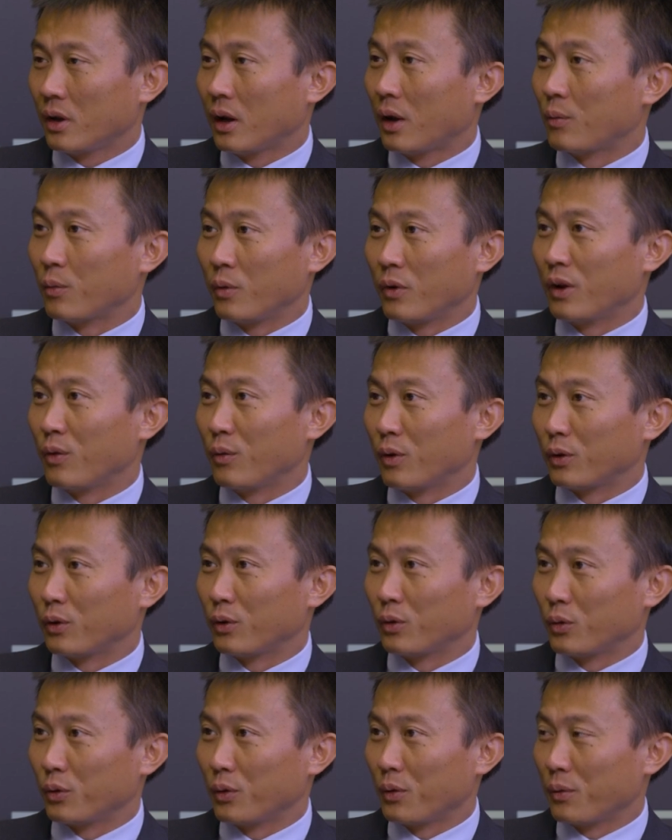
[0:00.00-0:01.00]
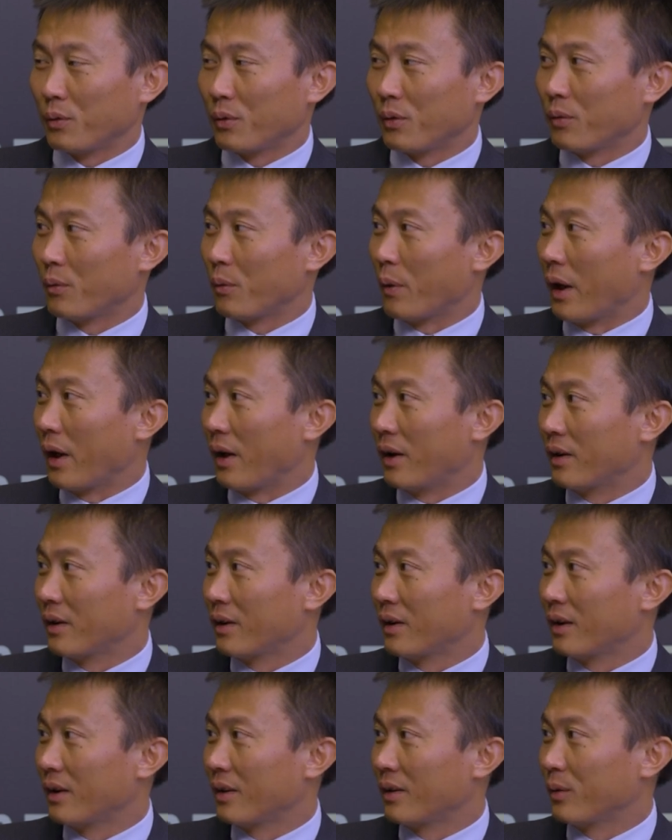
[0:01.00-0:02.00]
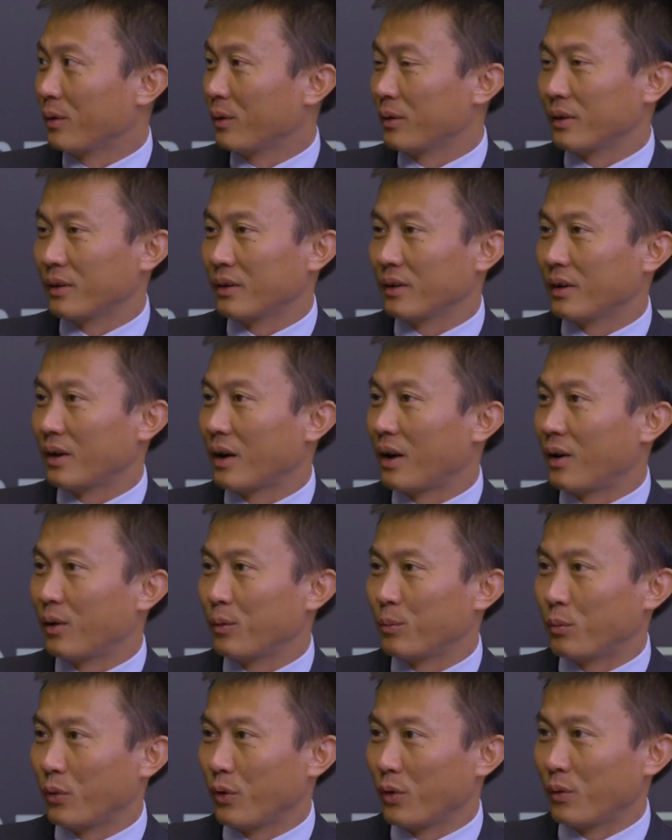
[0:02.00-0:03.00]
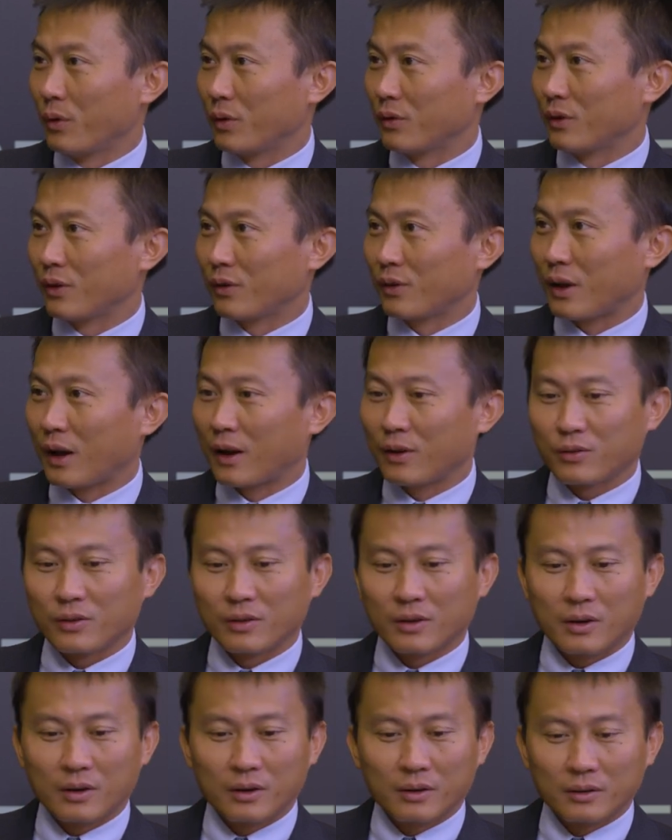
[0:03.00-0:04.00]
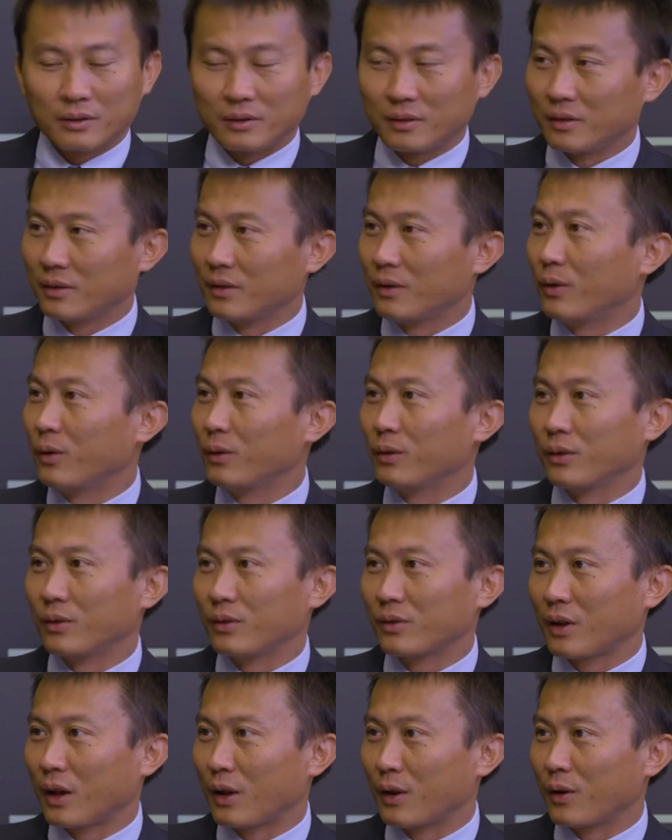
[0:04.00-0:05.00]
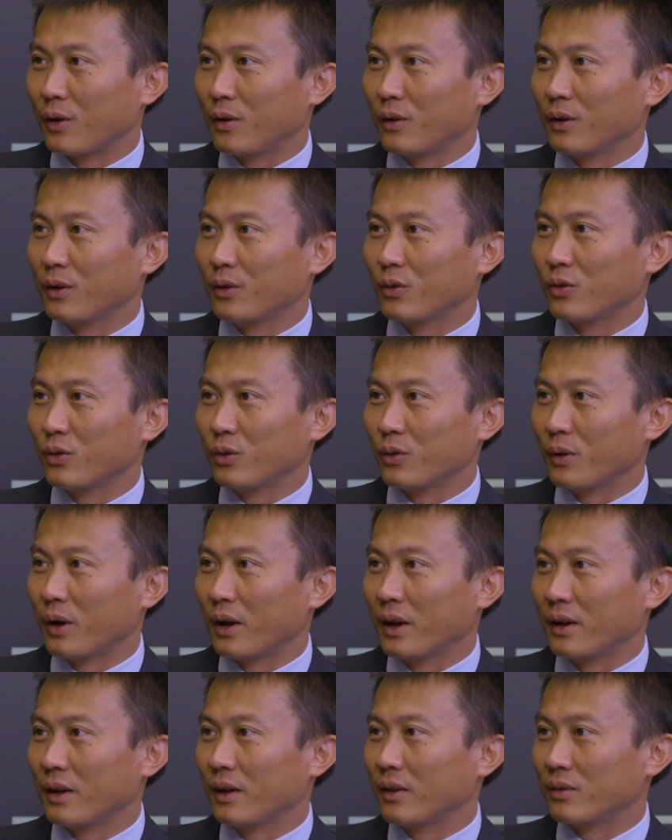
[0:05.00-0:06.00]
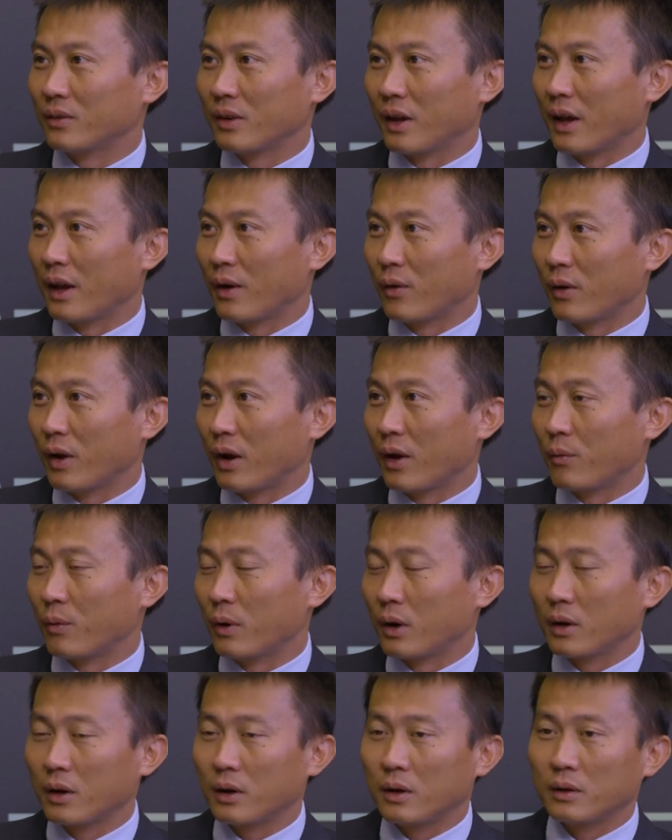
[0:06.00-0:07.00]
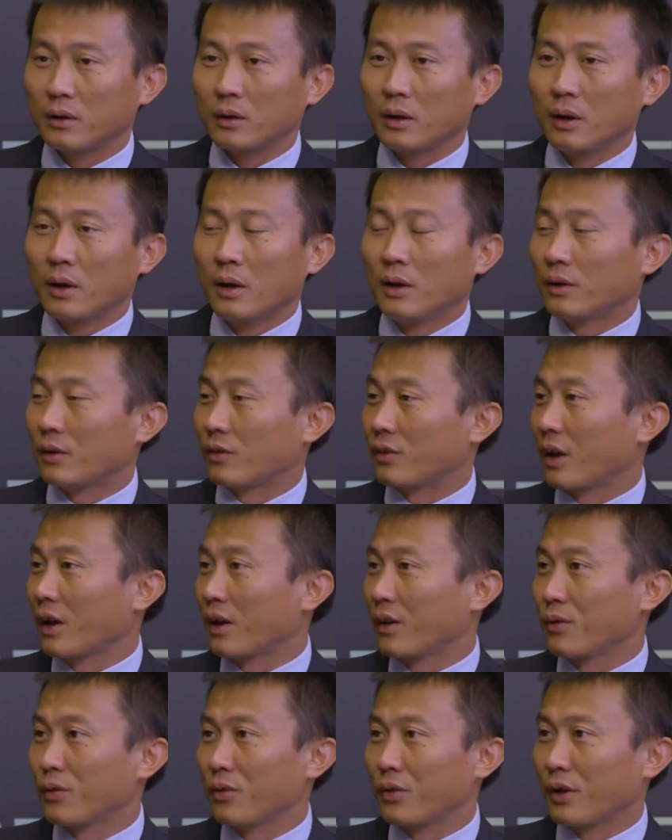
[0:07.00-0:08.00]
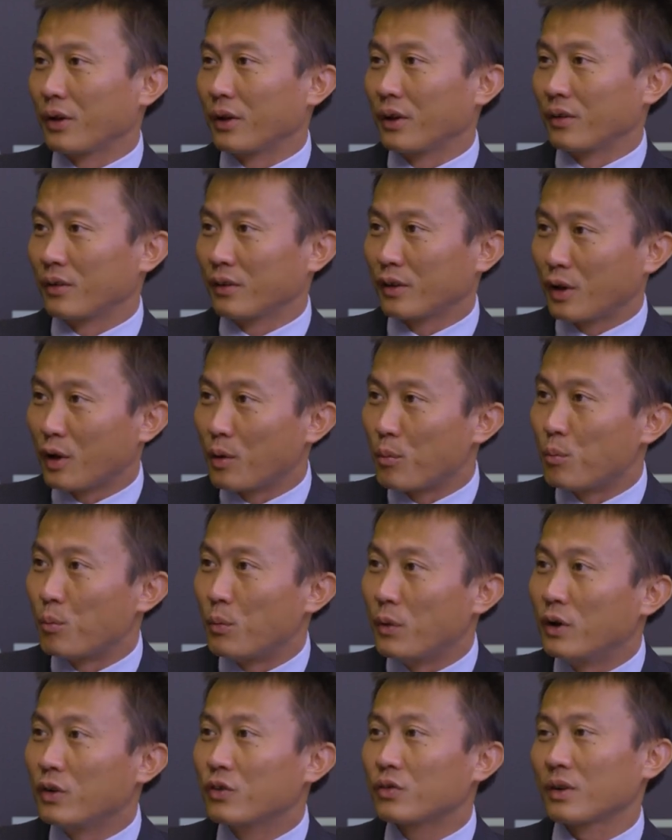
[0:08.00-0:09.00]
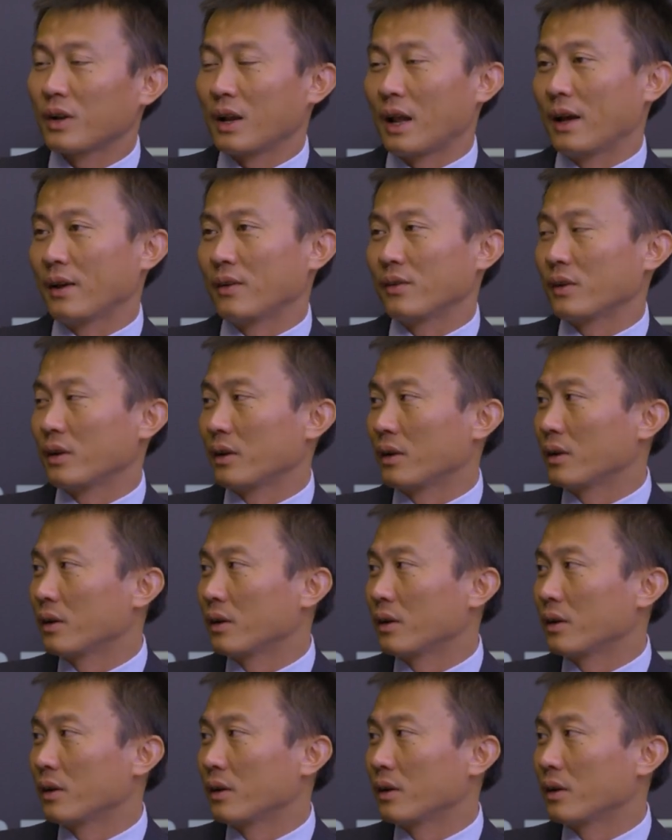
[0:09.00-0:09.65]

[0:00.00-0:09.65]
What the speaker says: I really want to do it well. I mean, our previous discussion on all this technology, right, is the area I work on. The second thing is commercializing